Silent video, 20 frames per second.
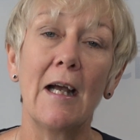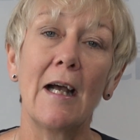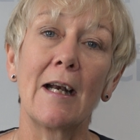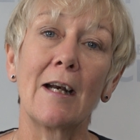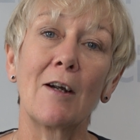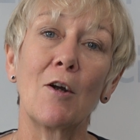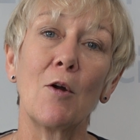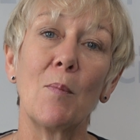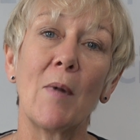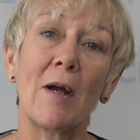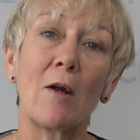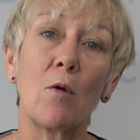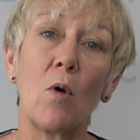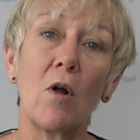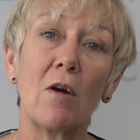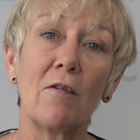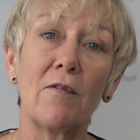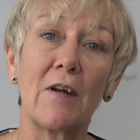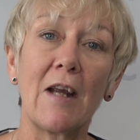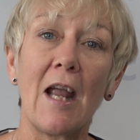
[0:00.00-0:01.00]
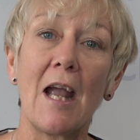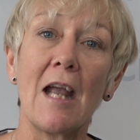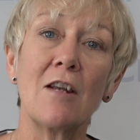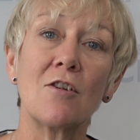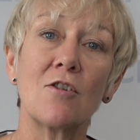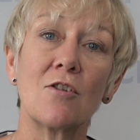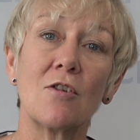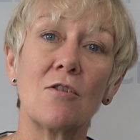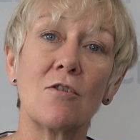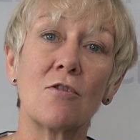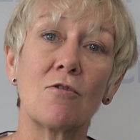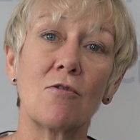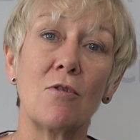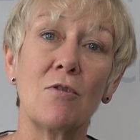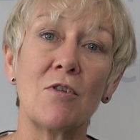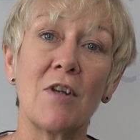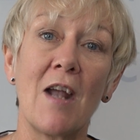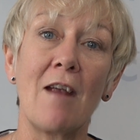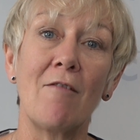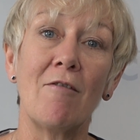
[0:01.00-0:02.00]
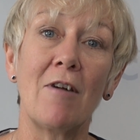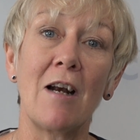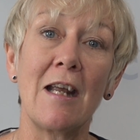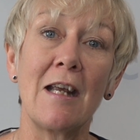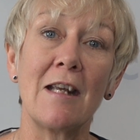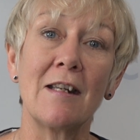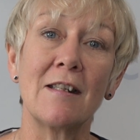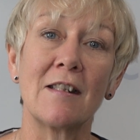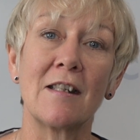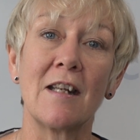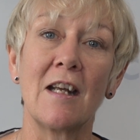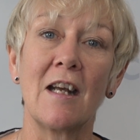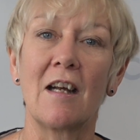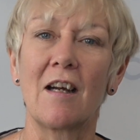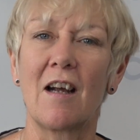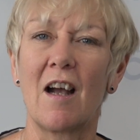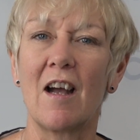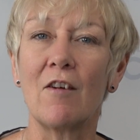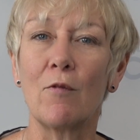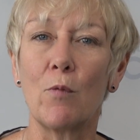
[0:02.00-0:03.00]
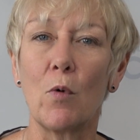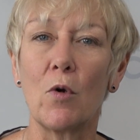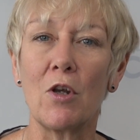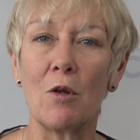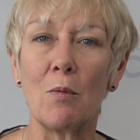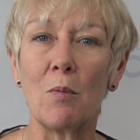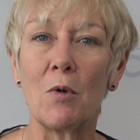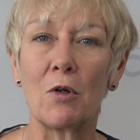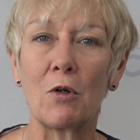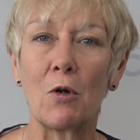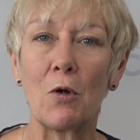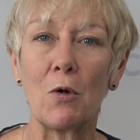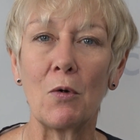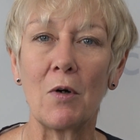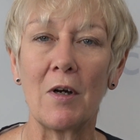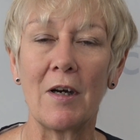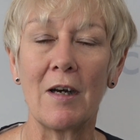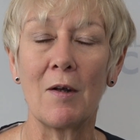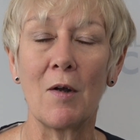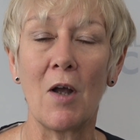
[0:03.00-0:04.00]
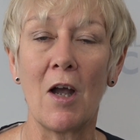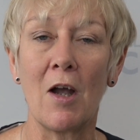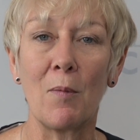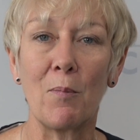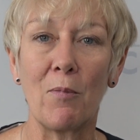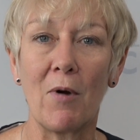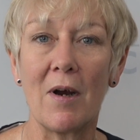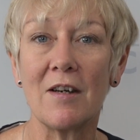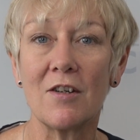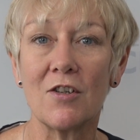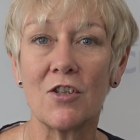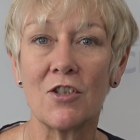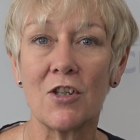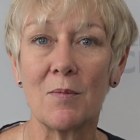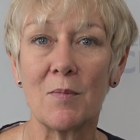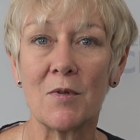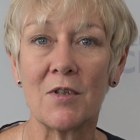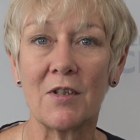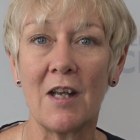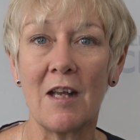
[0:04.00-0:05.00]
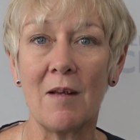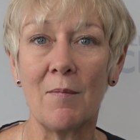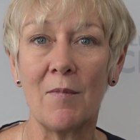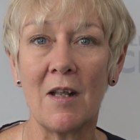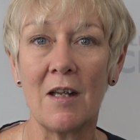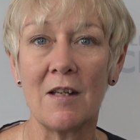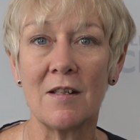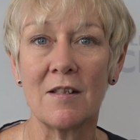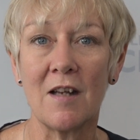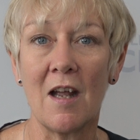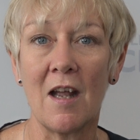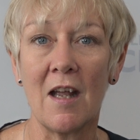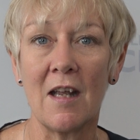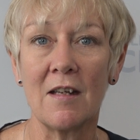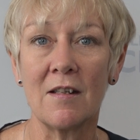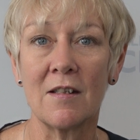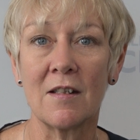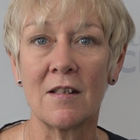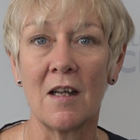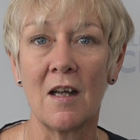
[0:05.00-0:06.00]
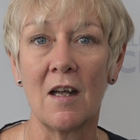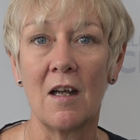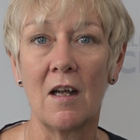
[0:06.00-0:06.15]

And I got my qualifications through day release, kind of what you would call an apprenticeship scheme these days.